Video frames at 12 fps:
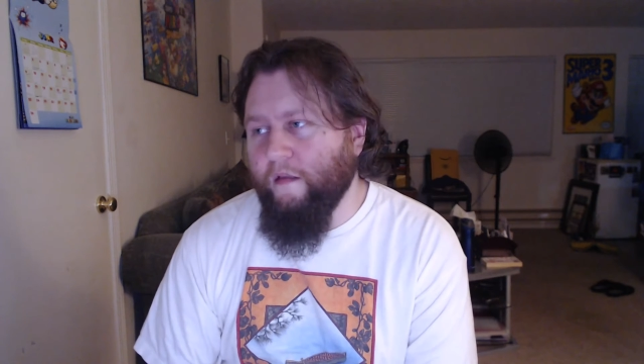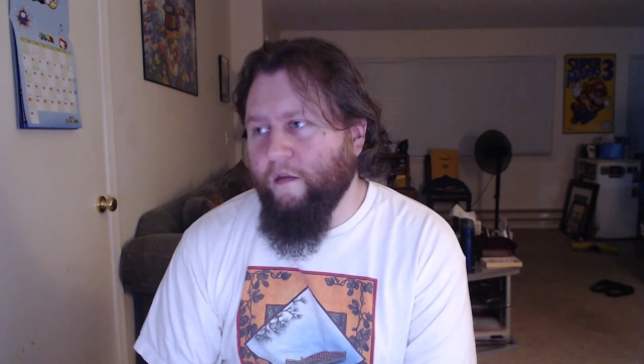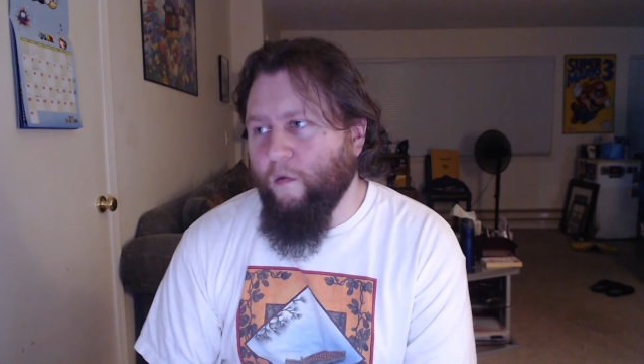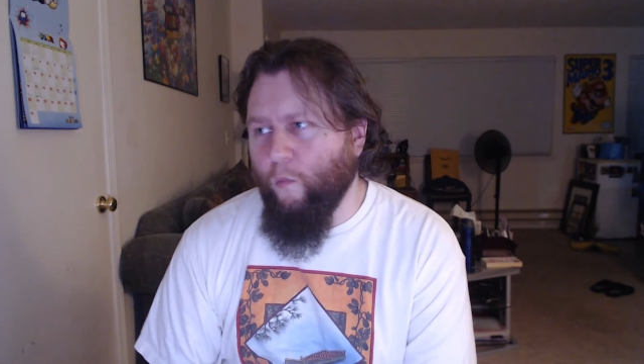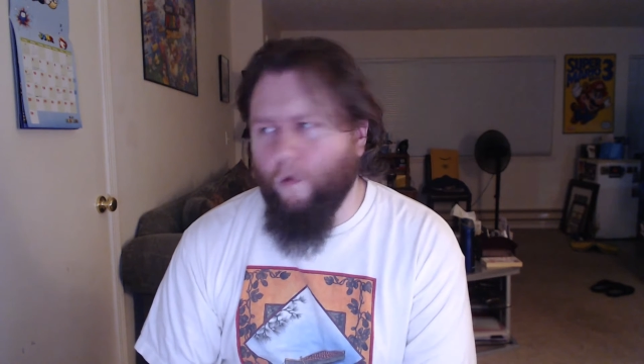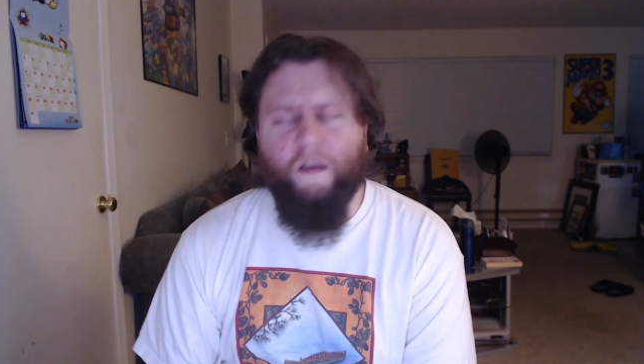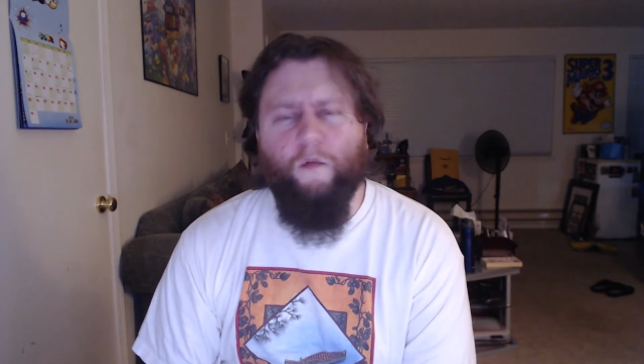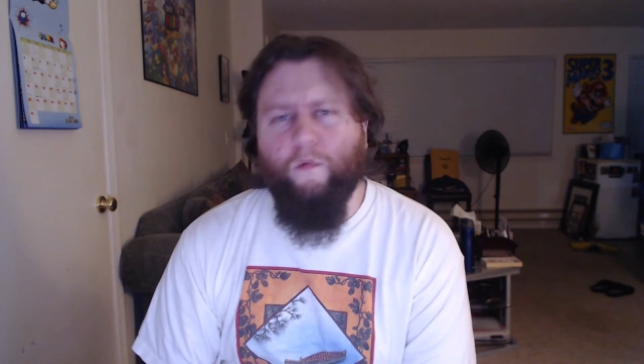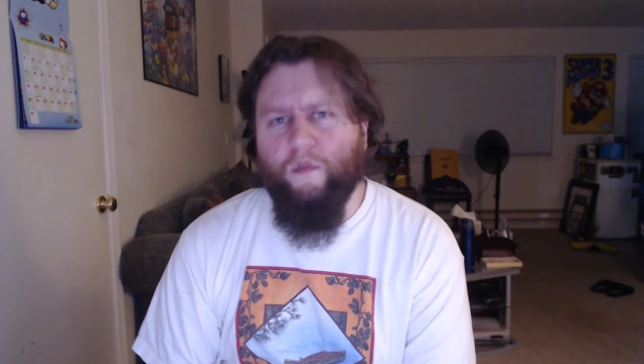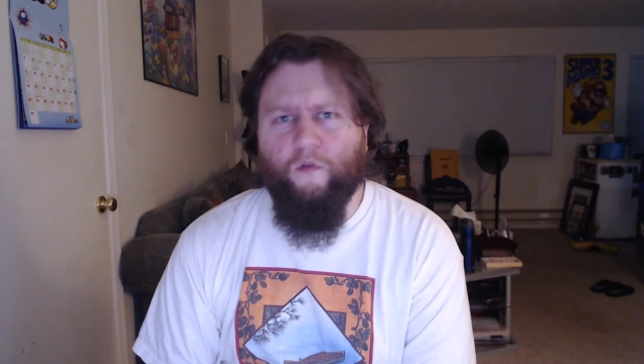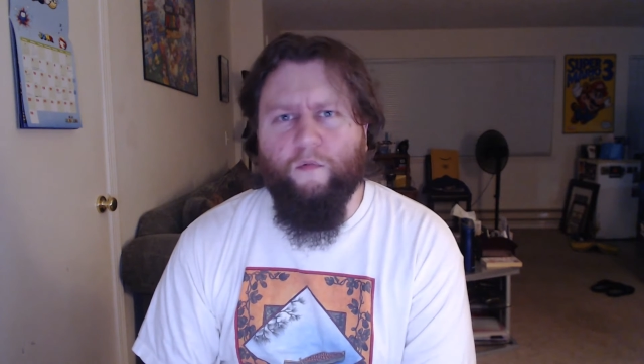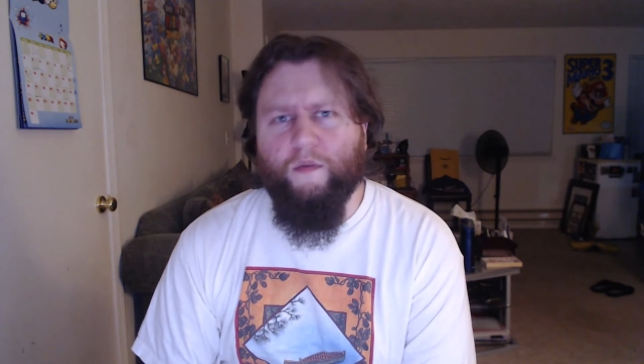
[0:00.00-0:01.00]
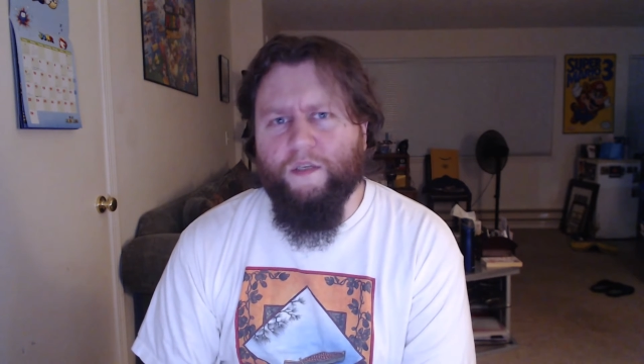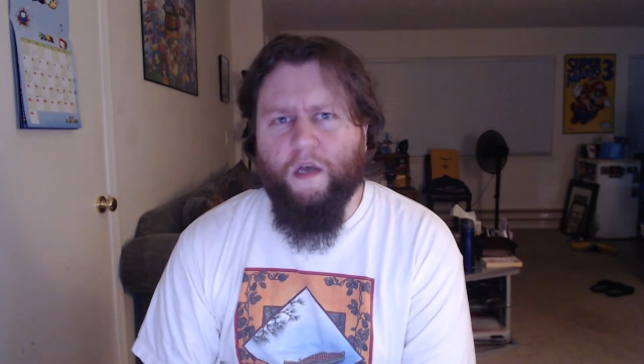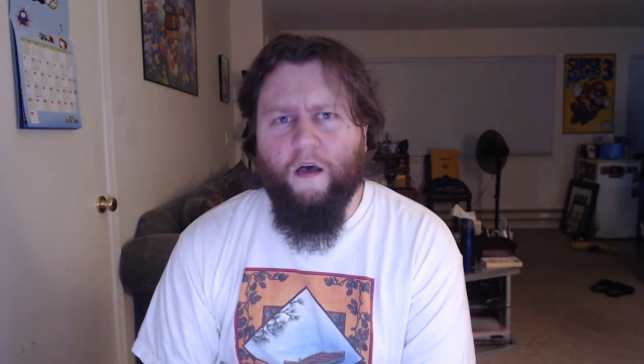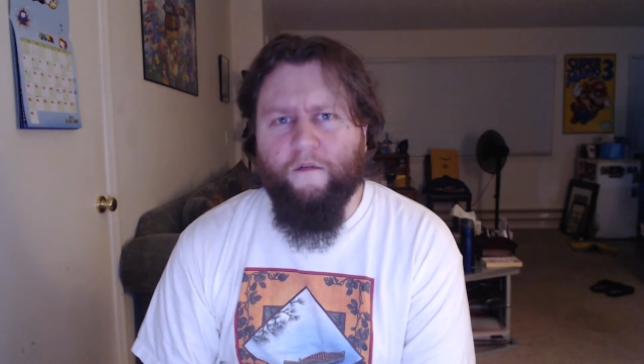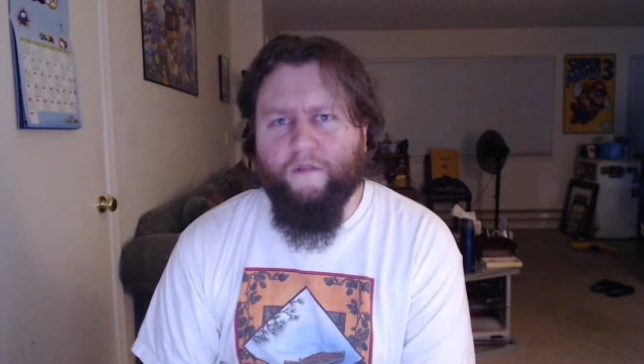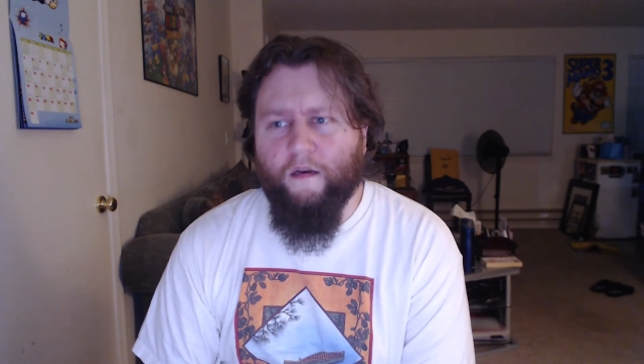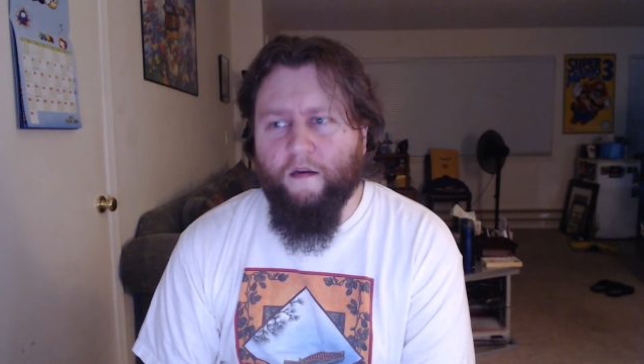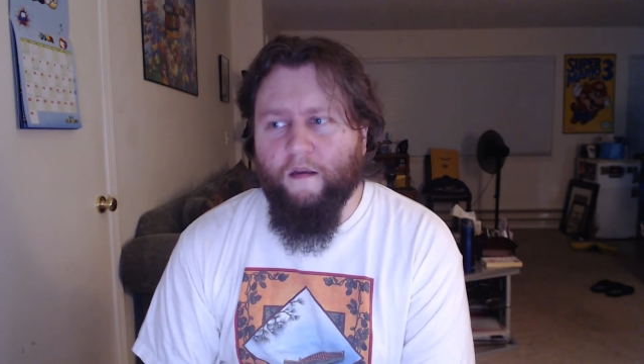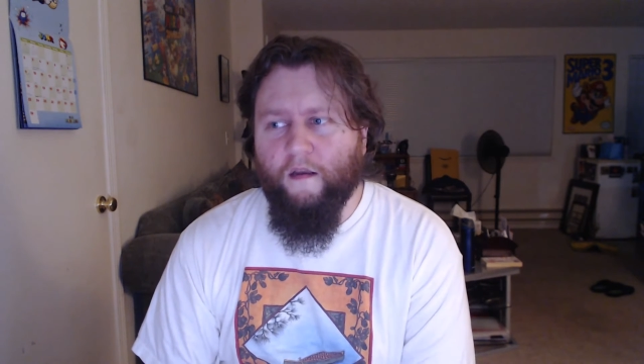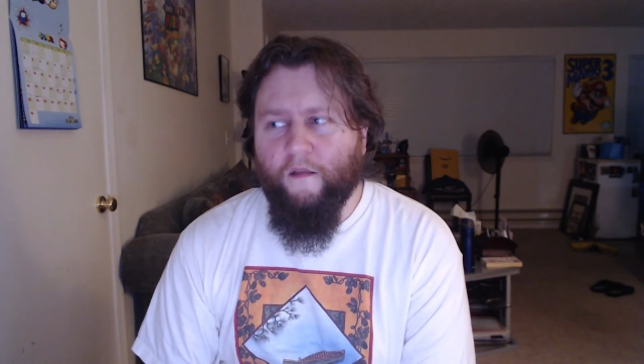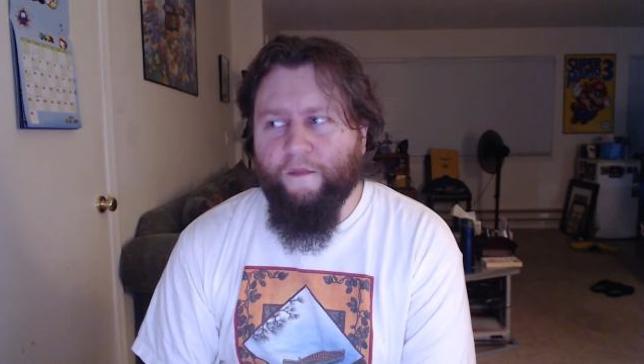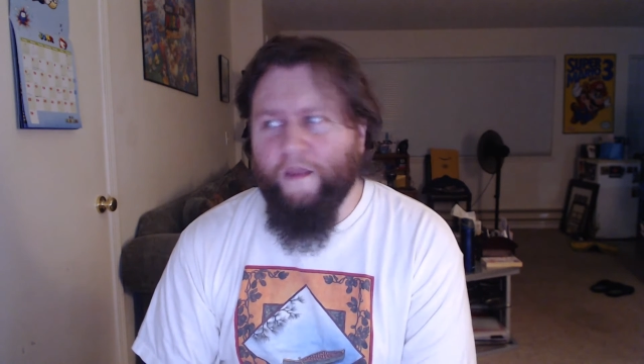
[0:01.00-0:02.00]
they're working with Ubisoft, and
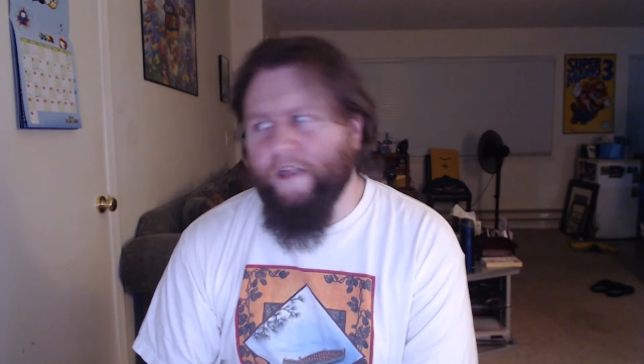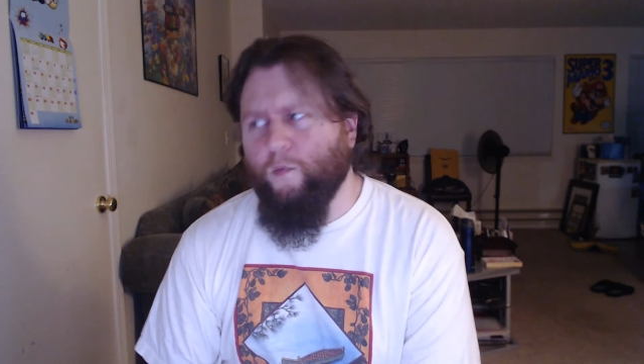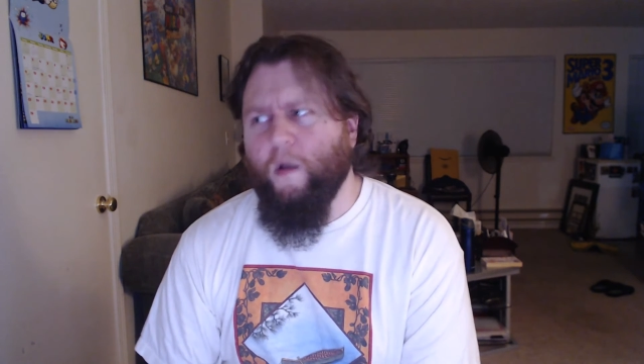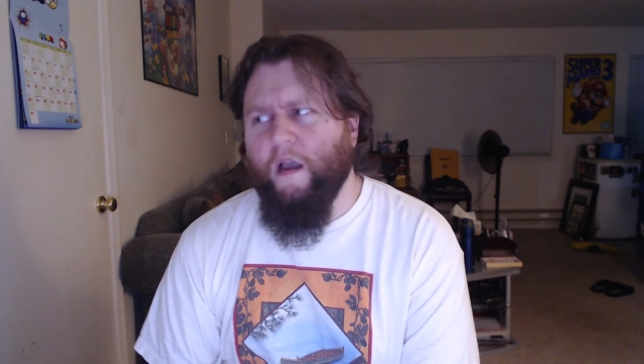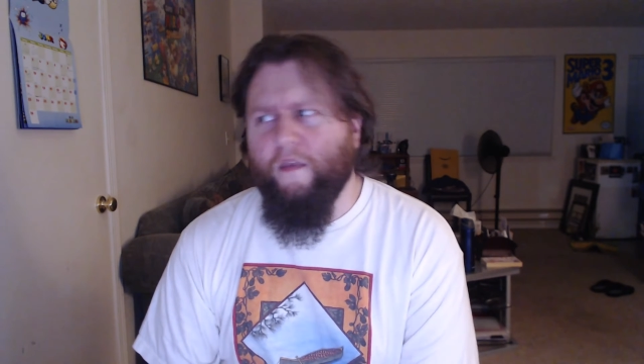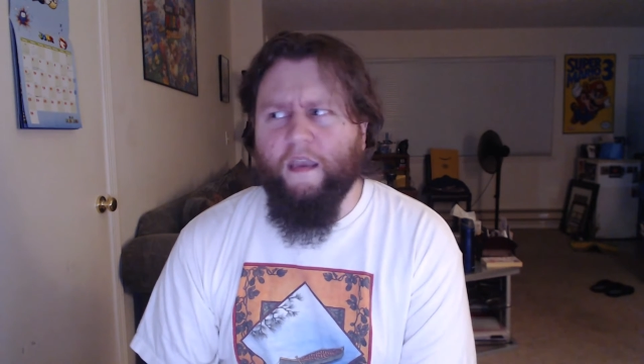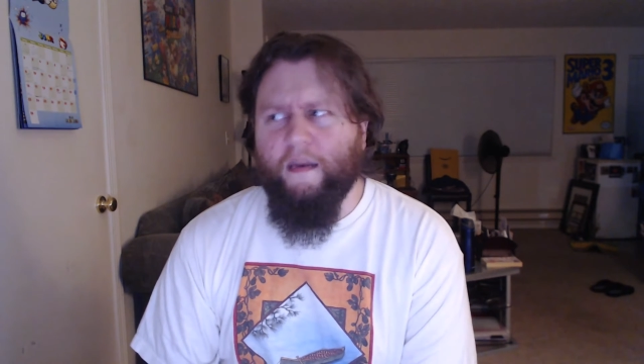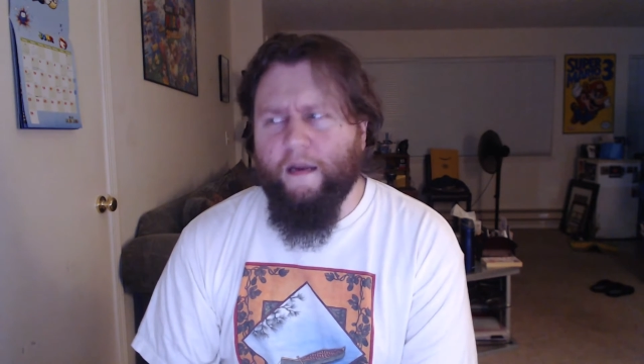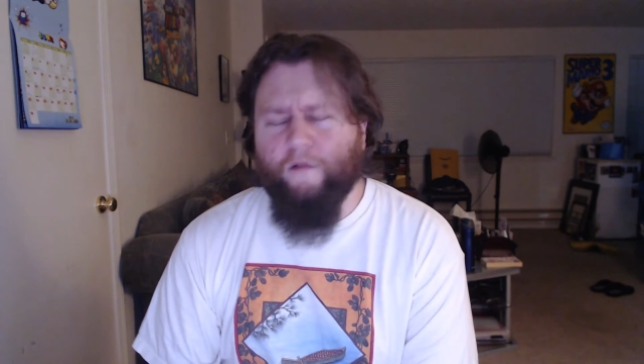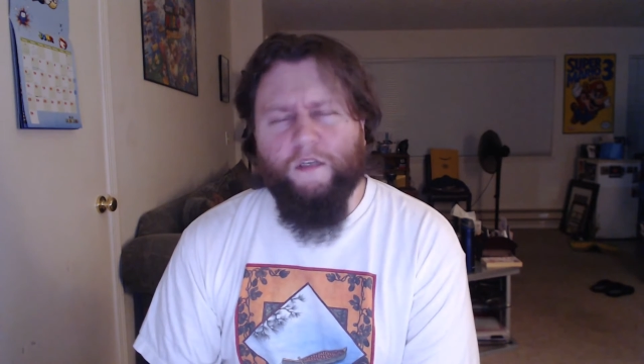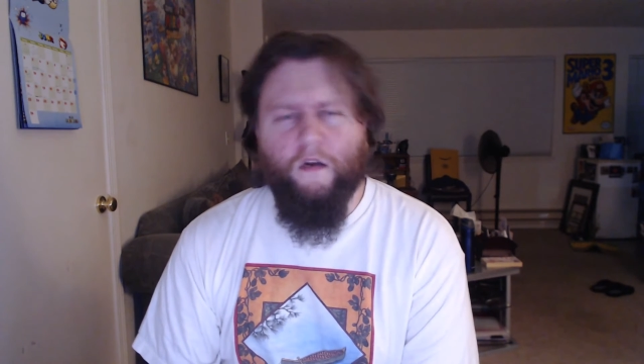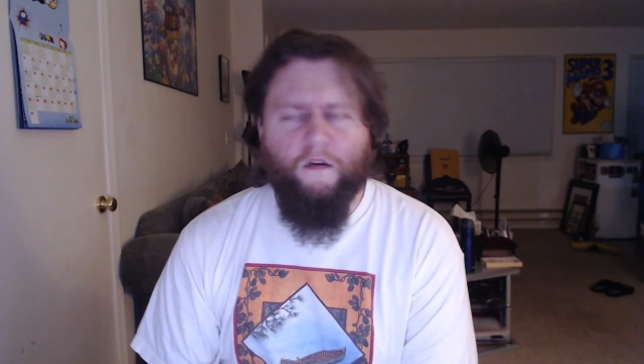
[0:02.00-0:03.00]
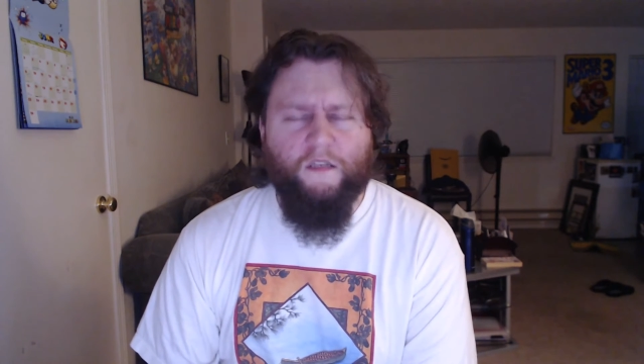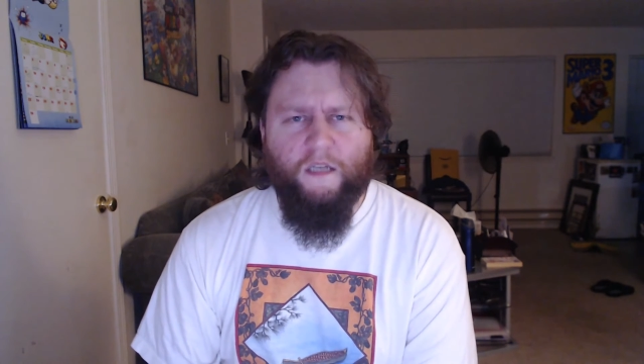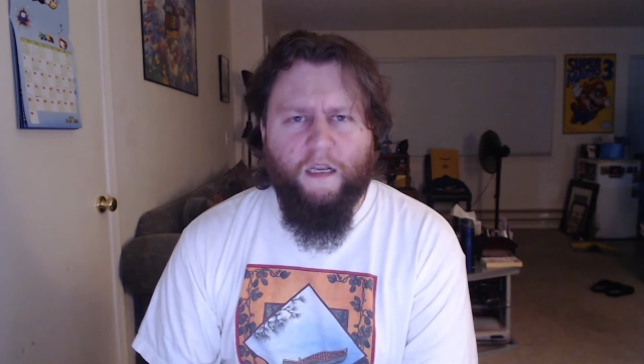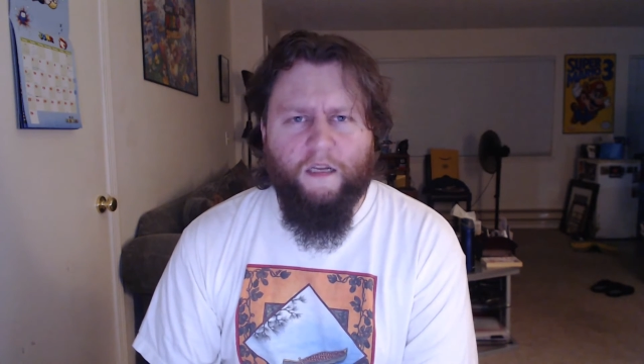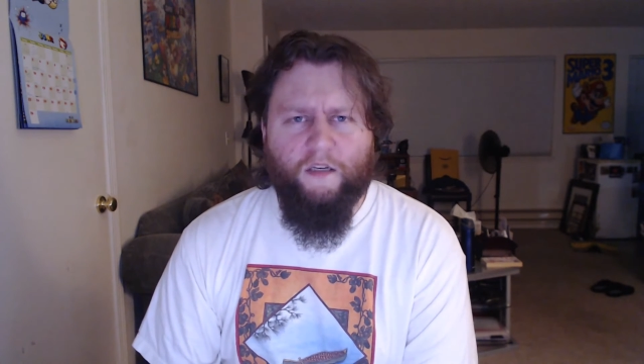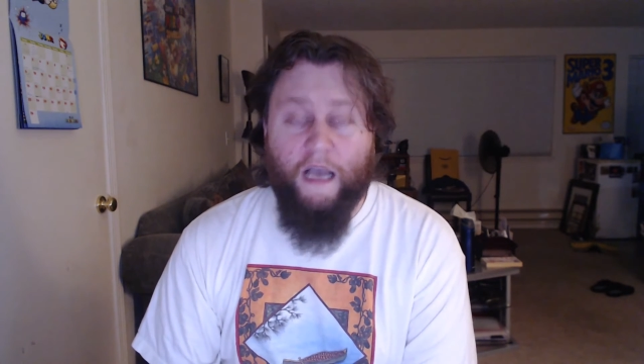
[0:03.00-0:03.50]
that's why they announced it on stage.